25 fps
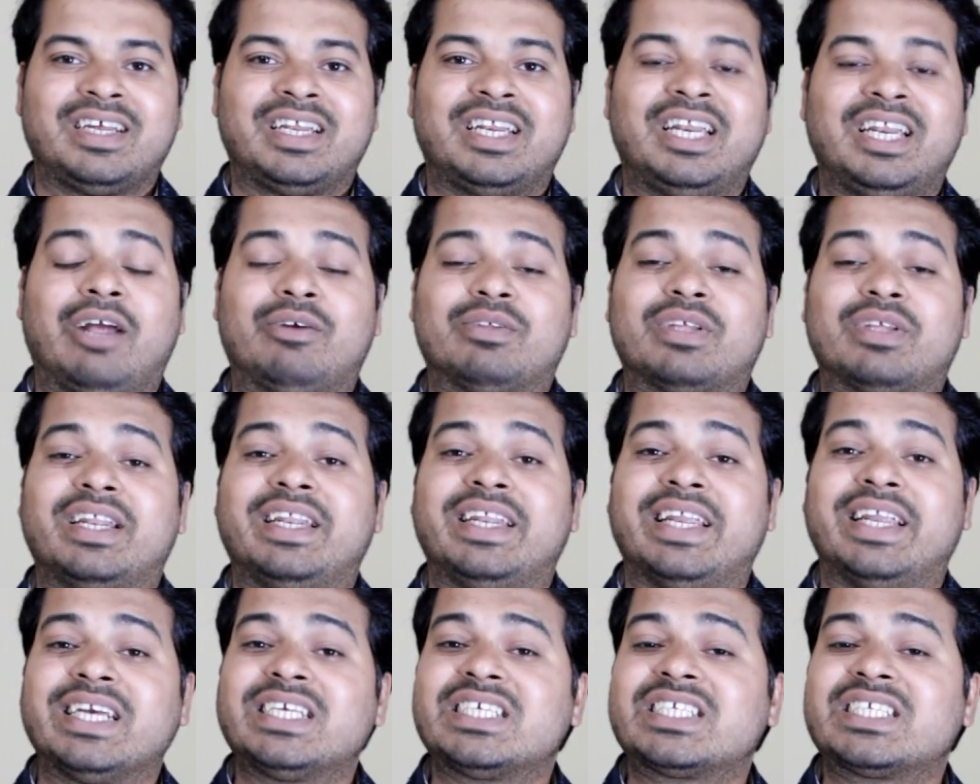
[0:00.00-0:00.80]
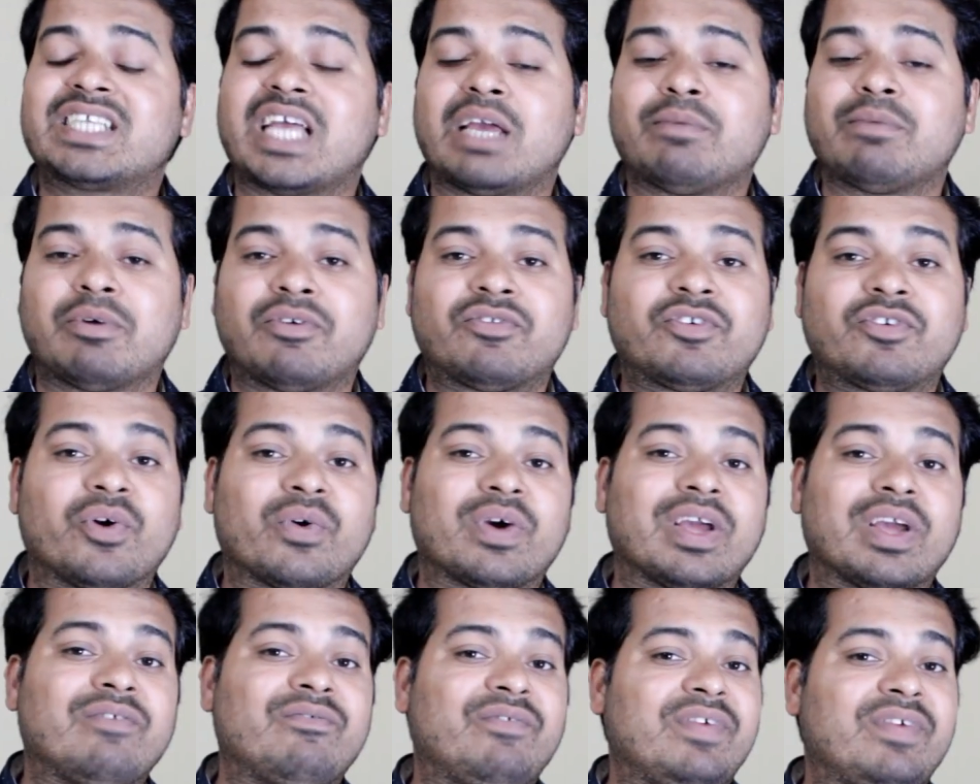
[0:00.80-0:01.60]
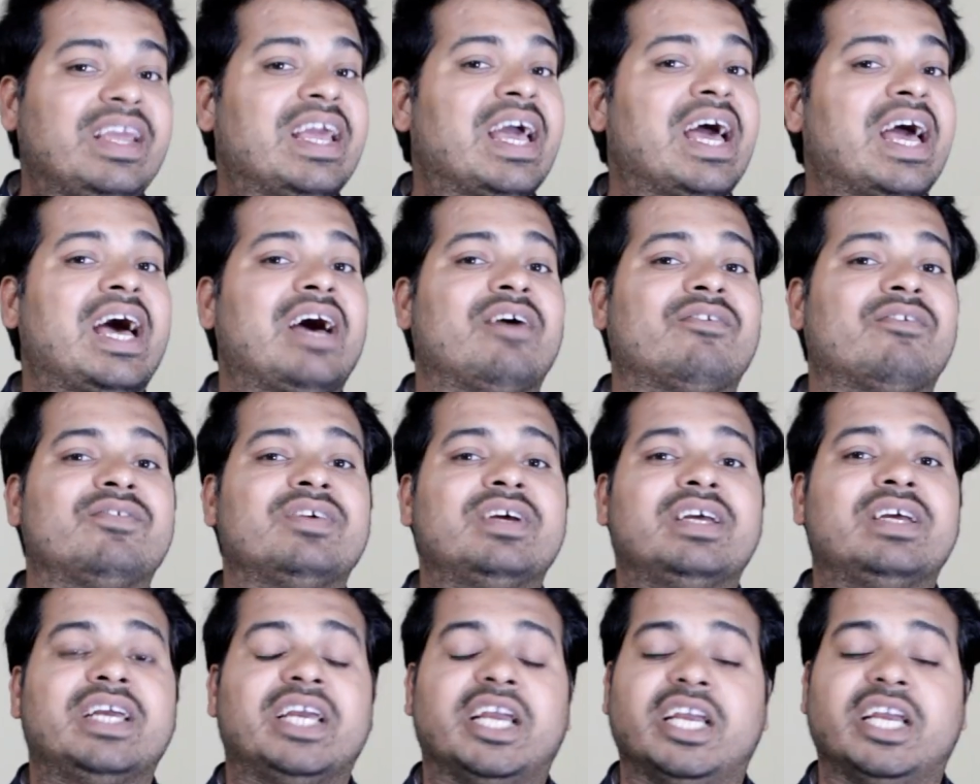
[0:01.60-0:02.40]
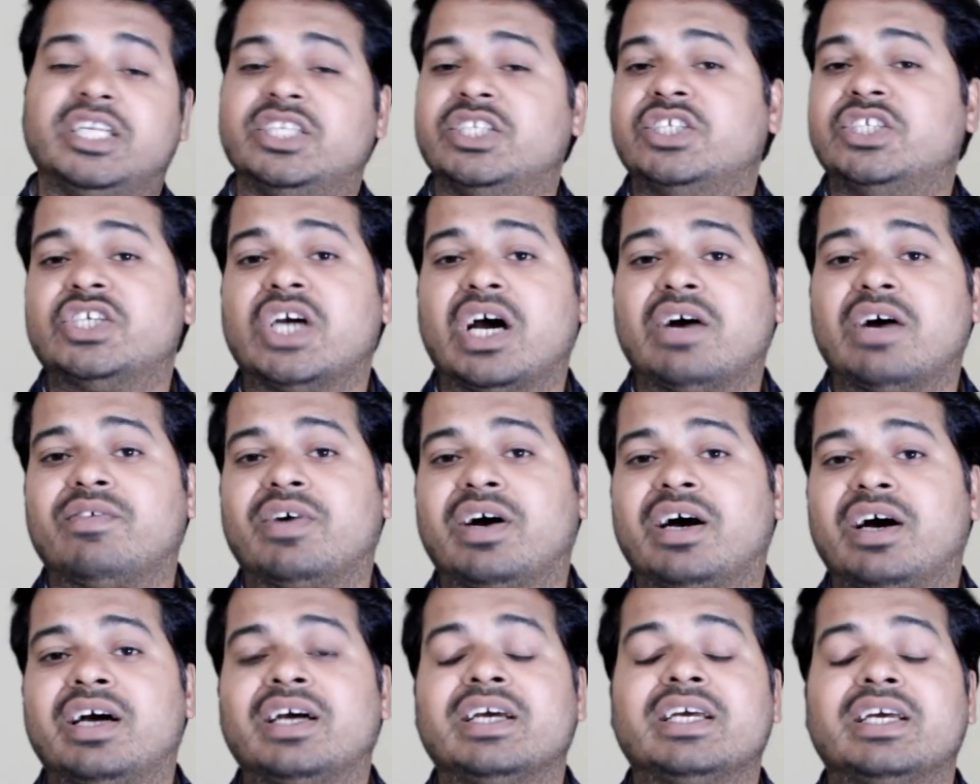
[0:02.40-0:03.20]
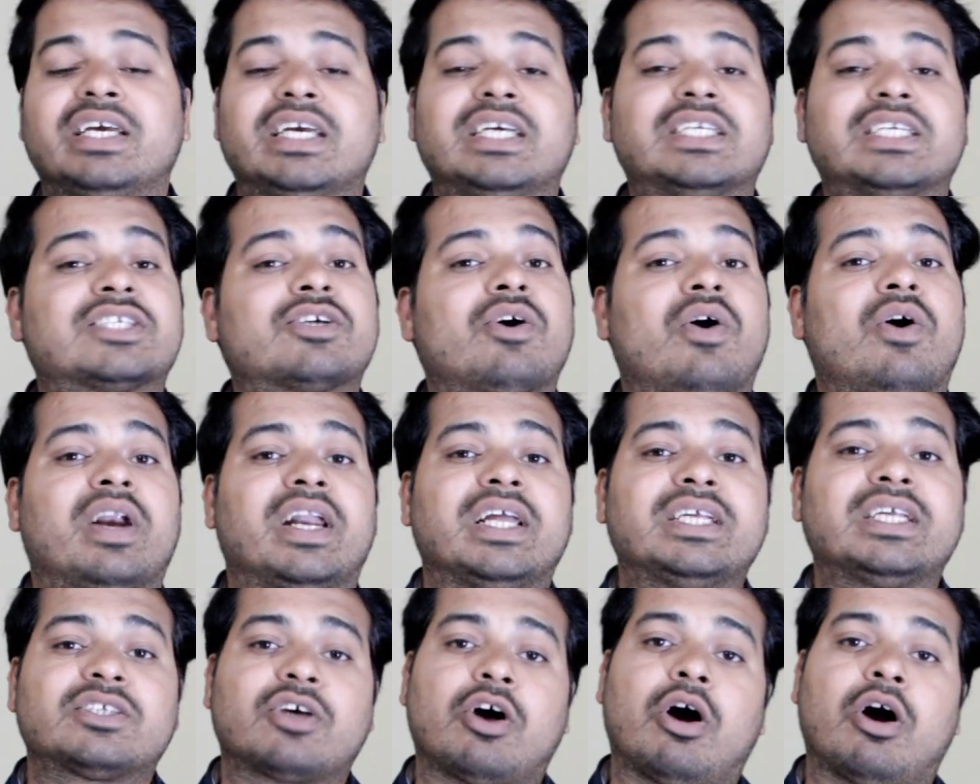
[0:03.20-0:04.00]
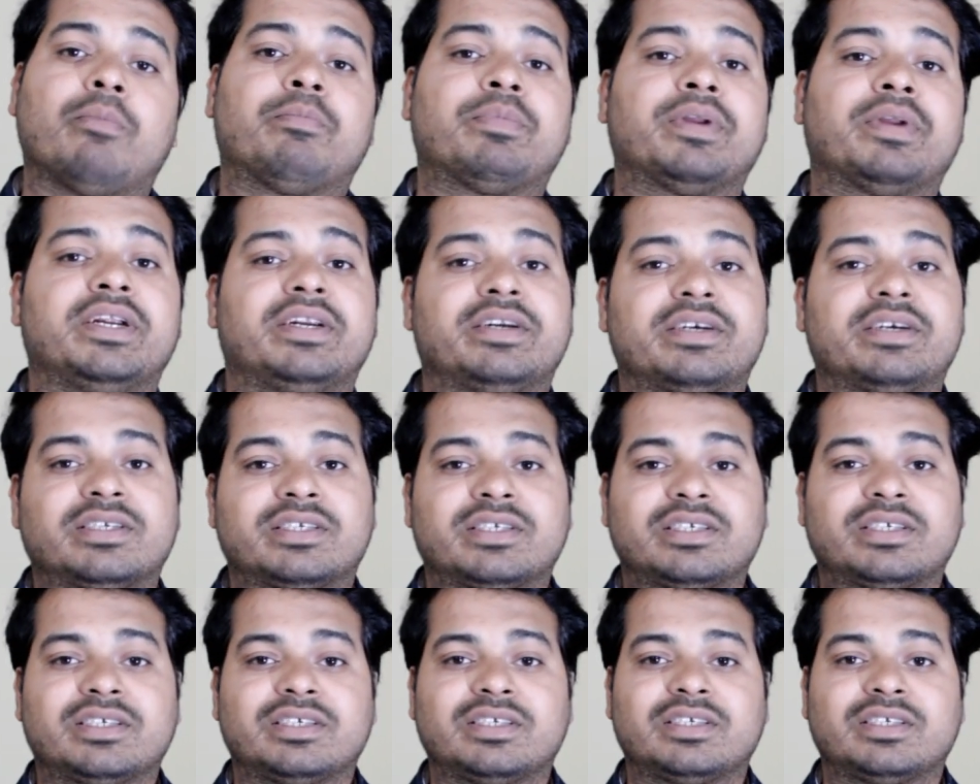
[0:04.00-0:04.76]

now the next type of token we have in java is called as operators